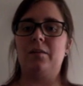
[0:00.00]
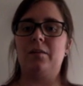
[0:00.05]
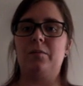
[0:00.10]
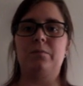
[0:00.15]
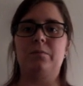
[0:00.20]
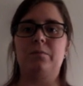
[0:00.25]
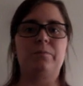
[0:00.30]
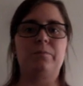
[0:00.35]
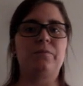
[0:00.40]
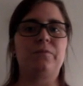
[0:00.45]

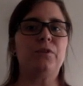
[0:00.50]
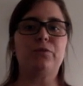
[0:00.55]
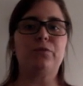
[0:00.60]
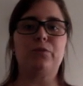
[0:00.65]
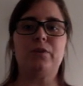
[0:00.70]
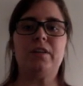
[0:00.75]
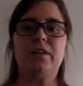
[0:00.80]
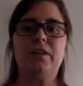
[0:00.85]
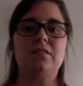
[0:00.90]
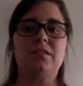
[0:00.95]
Feel
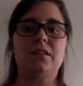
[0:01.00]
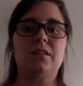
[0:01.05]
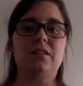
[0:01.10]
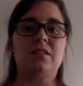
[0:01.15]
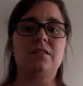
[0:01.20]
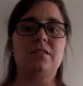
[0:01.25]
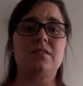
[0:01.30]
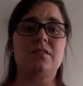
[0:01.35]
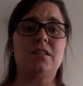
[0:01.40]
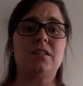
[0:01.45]
free to get
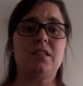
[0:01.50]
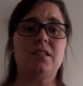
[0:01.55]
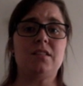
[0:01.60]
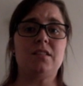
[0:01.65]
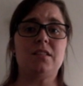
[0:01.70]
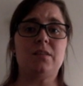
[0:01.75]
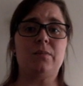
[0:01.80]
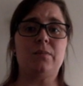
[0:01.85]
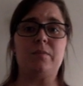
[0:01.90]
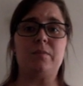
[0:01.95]
on the
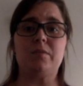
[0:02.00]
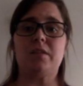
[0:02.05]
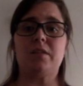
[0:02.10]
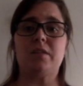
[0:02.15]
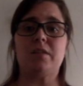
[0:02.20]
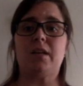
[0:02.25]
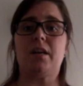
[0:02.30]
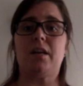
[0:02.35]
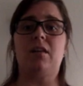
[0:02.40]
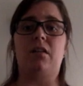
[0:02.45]
CDC
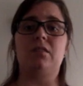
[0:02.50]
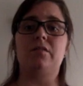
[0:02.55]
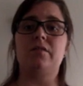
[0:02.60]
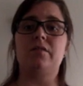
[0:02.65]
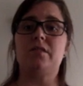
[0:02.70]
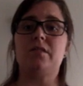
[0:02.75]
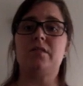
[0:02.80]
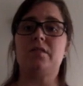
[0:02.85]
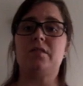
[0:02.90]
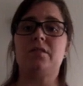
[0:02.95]
website. All of
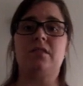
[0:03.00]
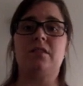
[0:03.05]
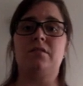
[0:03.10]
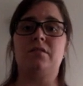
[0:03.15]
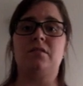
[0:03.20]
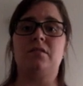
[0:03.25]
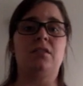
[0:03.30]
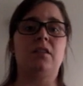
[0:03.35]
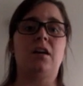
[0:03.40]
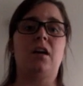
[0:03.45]
this stuff is
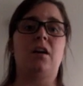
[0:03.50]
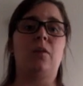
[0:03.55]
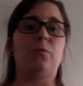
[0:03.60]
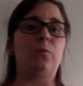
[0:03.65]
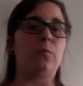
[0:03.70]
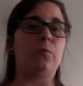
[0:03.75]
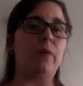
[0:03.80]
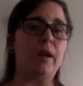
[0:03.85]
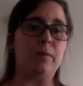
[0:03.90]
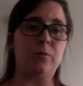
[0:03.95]
on there,
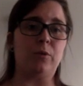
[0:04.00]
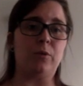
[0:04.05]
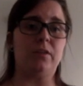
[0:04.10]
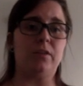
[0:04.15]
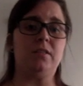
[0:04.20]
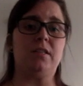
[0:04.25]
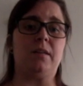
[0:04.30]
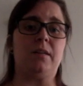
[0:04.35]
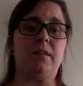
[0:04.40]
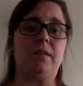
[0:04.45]
way more in
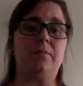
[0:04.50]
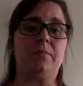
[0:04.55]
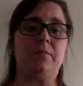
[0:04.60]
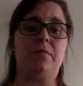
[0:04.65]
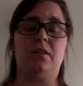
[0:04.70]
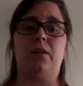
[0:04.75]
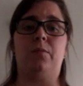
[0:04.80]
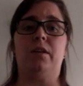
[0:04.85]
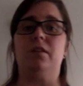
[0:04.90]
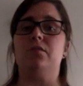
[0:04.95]
depth than I
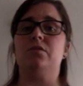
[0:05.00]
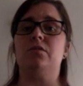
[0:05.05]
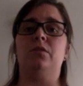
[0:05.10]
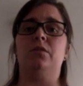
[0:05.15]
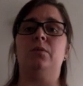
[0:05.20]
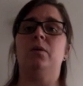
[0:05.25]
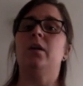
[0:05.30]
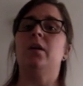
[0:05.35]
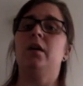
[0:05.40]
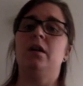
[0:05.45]
went
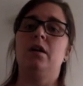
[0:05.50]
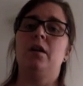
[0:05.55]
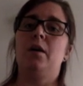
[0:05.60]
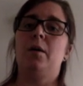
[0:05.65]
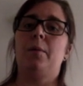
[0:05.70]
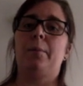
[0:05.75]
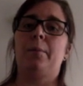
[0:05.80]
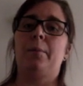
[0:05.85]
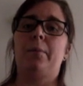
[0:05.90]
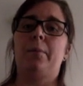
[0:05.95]
into.
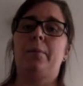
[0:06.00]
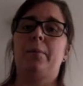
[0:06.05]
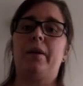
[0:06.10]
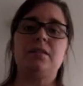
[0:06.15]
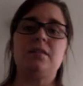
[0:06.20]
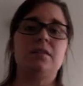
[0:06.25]
But,